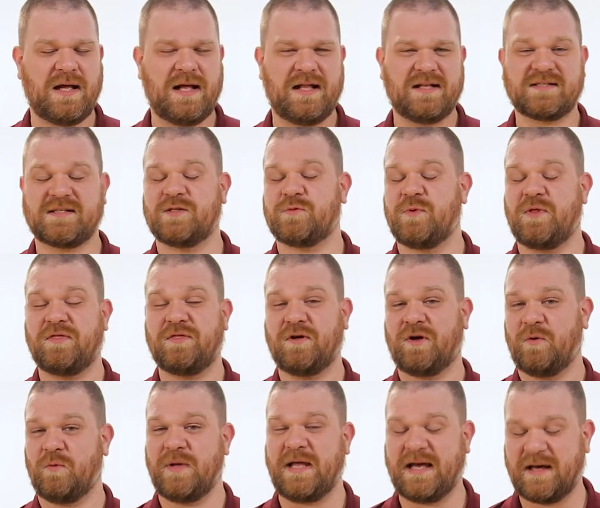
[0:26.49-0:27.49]
That's because we
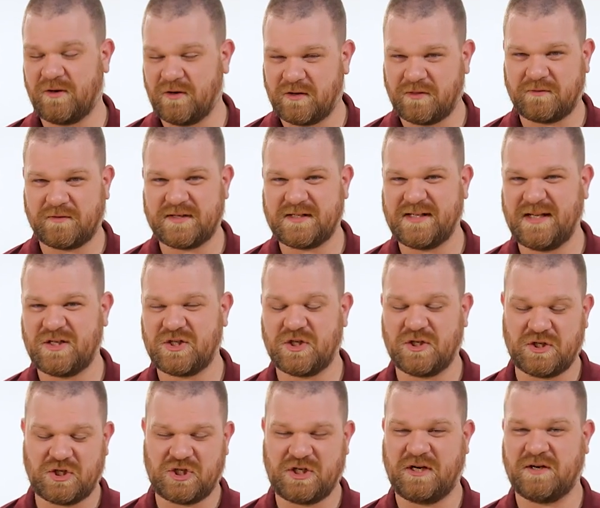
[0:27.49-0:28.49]
thought we had authorization
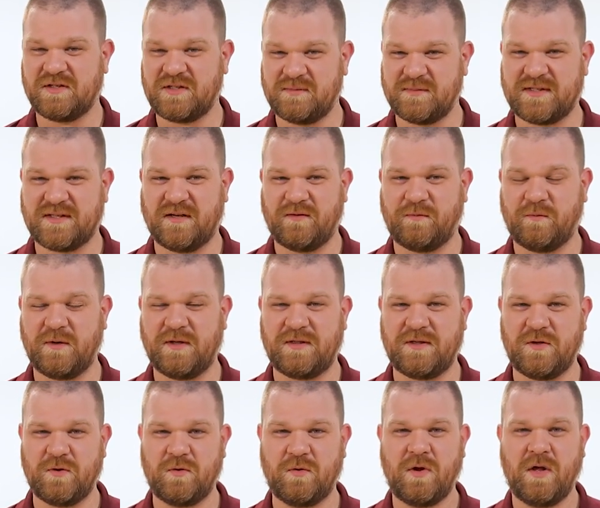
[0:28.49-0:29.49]
to share some stuff with
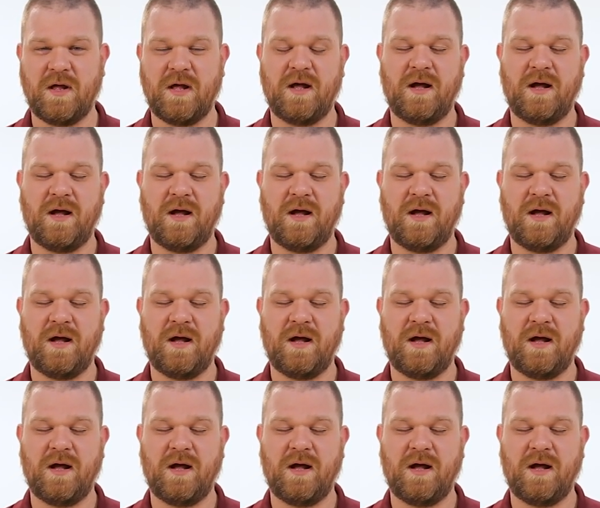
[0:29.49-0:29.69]
you,